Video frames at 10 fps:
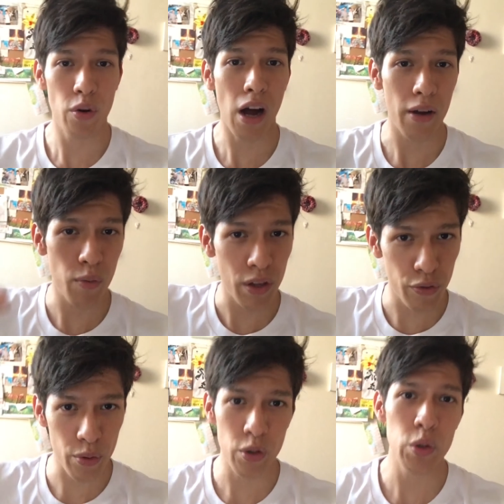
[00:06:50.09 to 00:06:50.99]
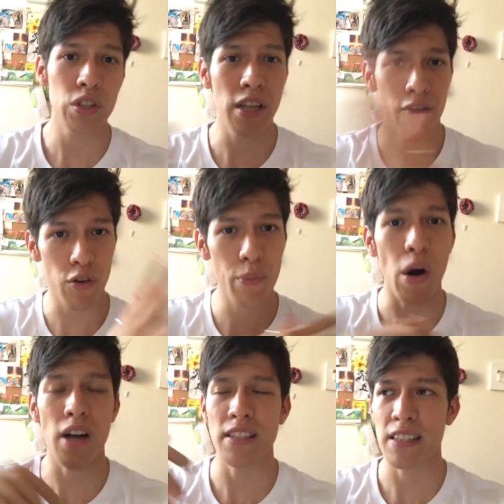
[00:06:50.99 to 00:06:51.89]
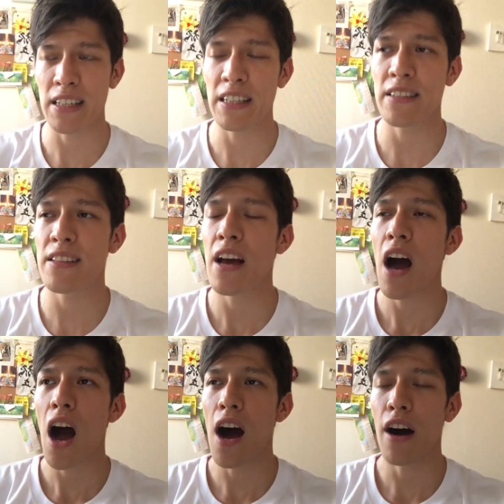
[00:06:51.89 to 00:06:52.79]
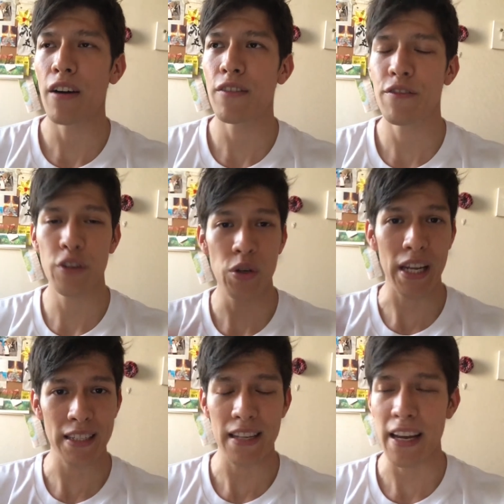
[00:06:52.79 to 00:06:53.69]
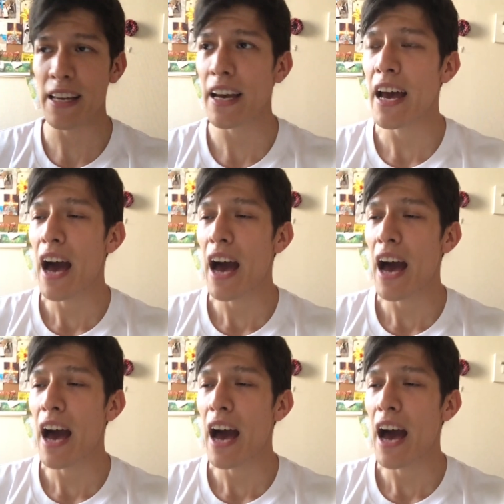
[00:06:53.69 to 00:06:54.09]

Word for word: I went through several processes of food intake.